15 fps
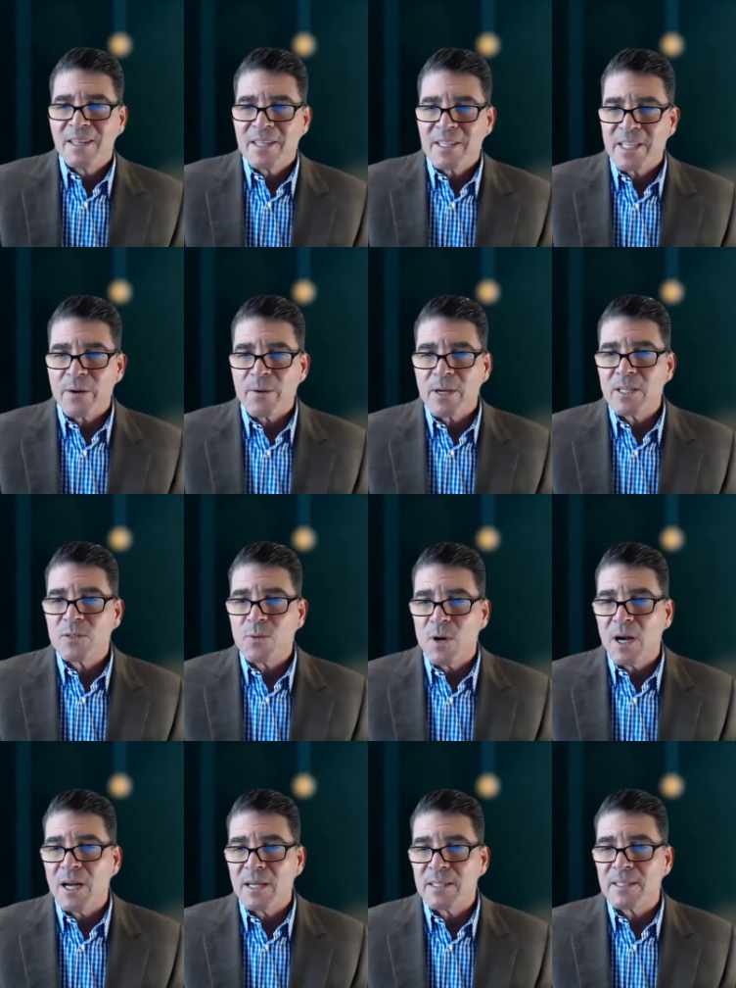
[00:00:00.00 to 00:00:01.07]
The series
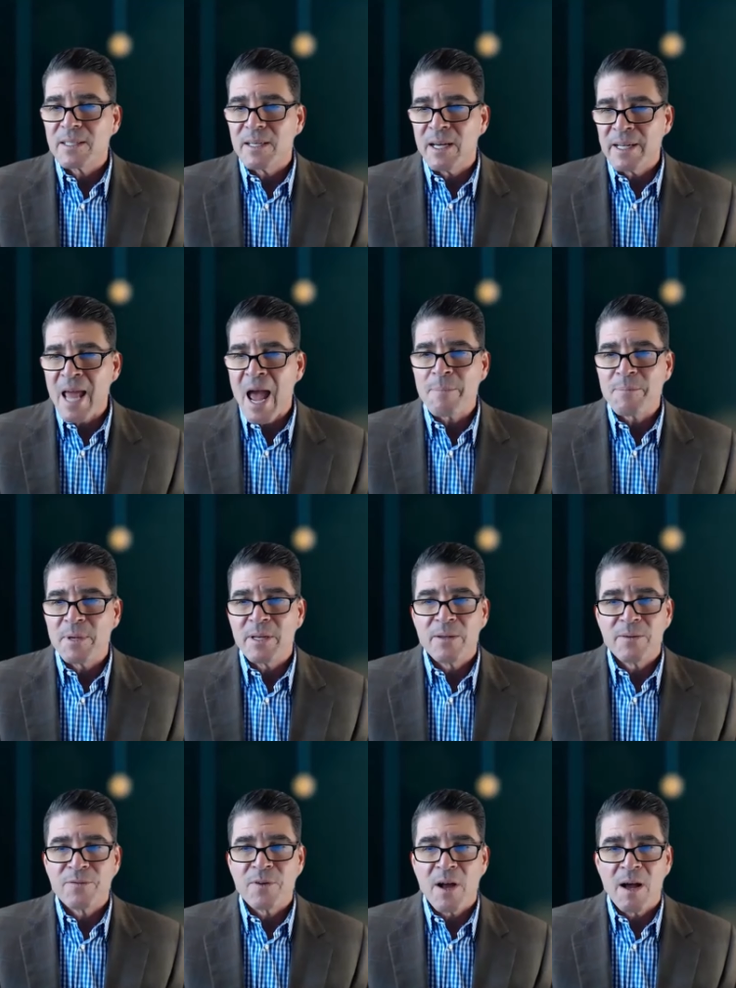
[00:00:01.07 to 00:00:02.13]
was
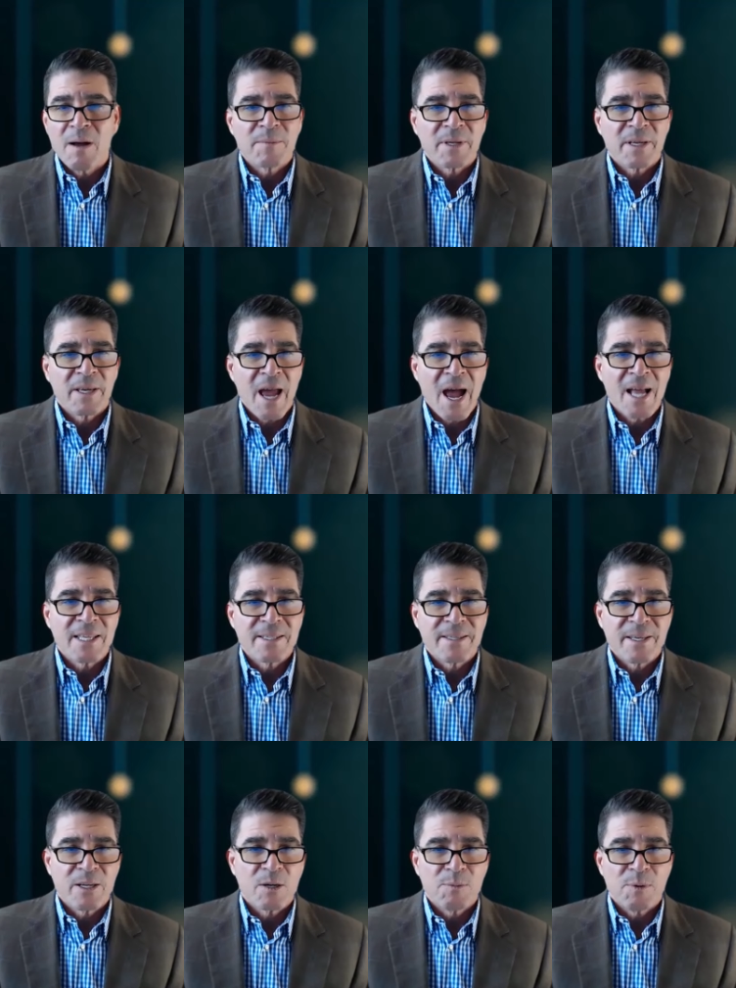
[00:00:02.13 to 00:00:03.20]
adapted from Gadd's
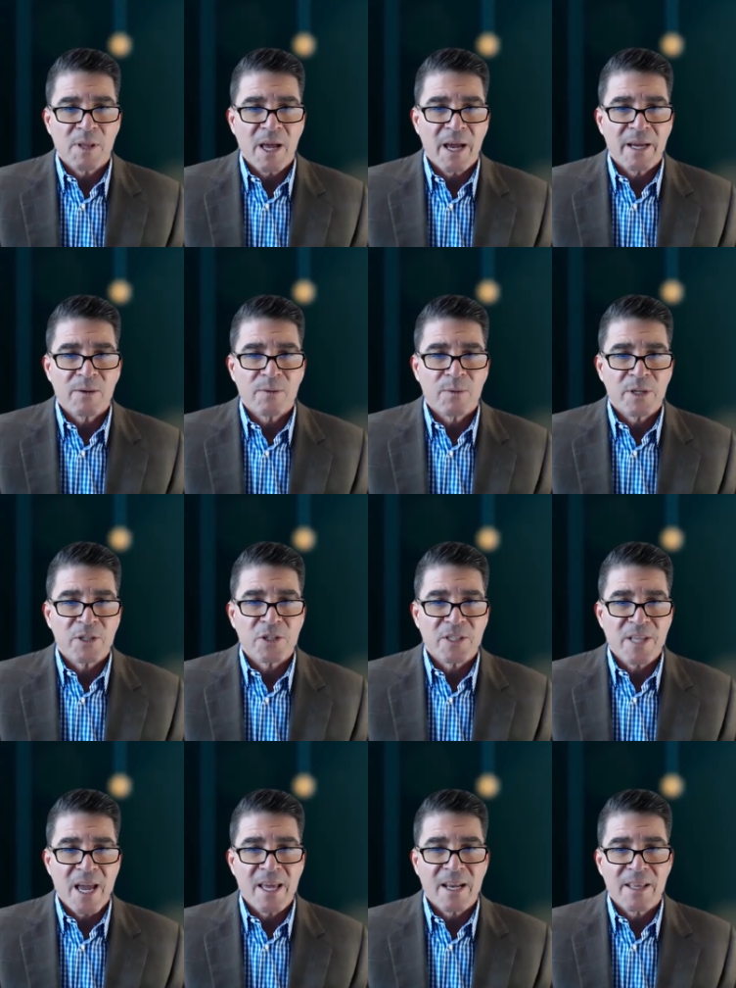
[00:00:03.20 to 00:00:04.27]
theater play, which
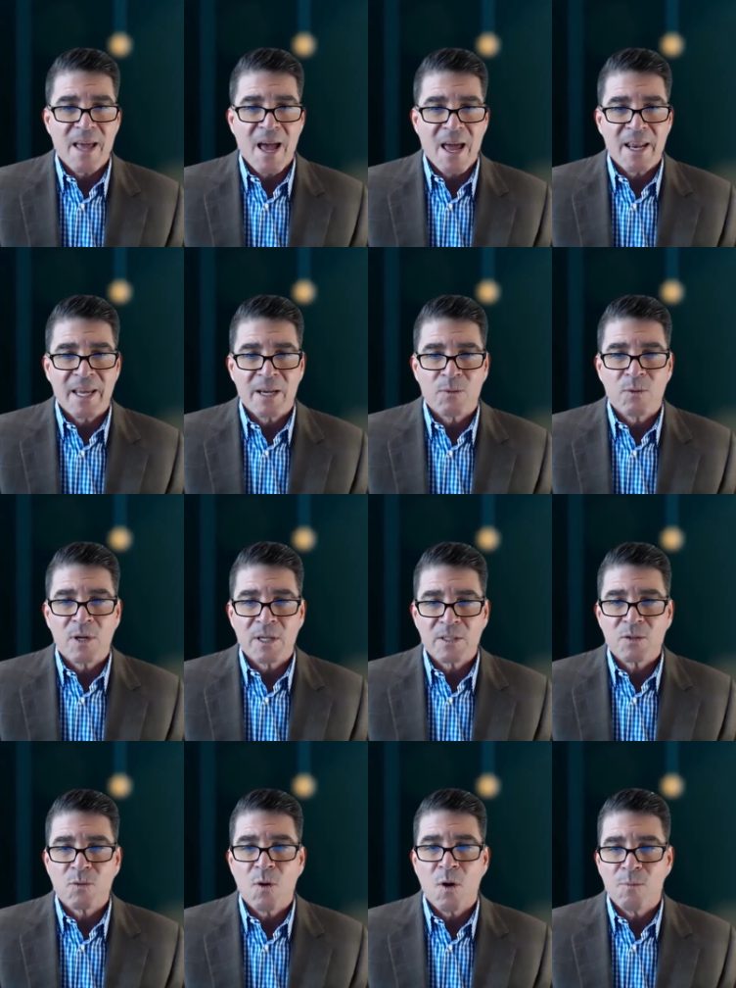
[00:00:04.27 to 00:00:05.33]
stated that it
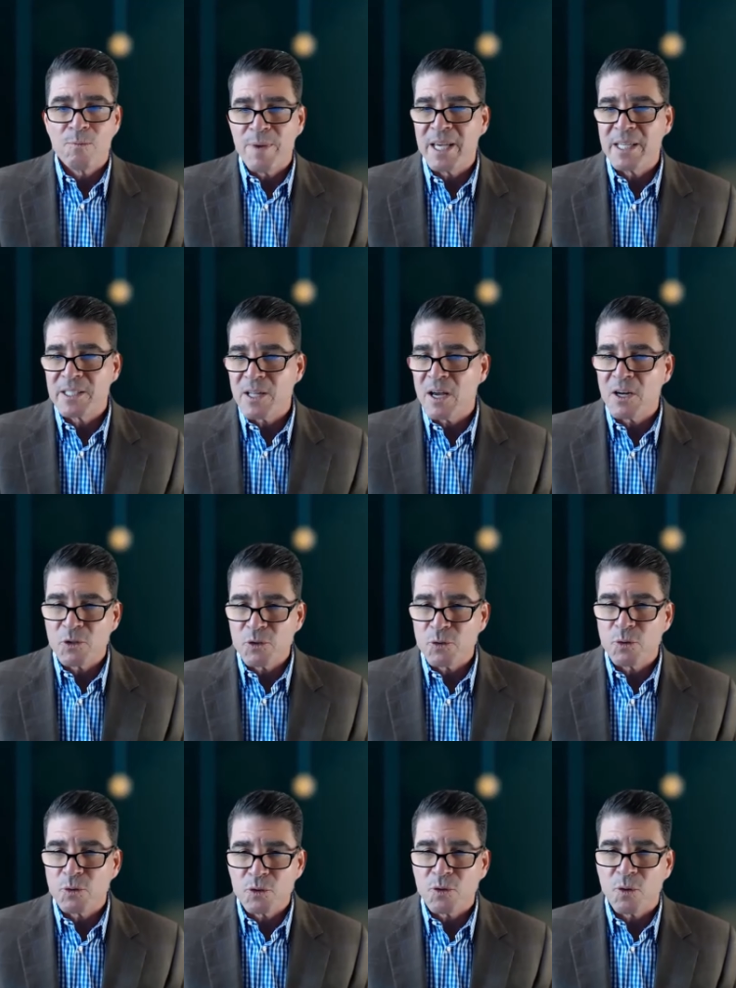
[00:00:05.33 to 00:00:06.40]
was, quote, based on a
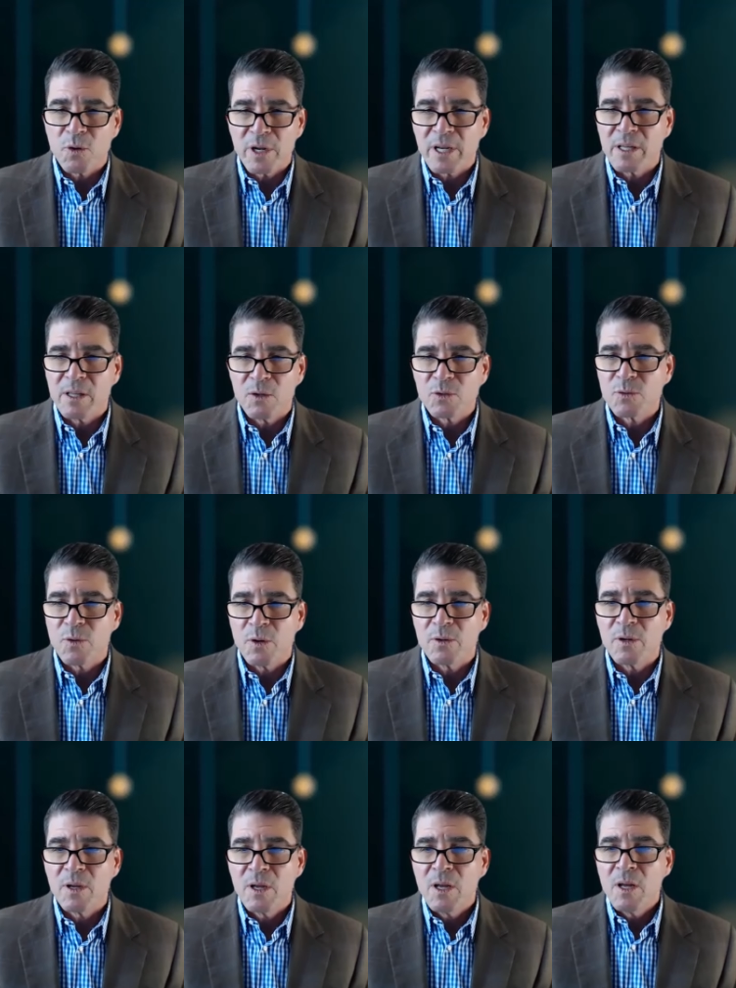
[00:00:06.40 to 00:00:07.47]
true story, close quote.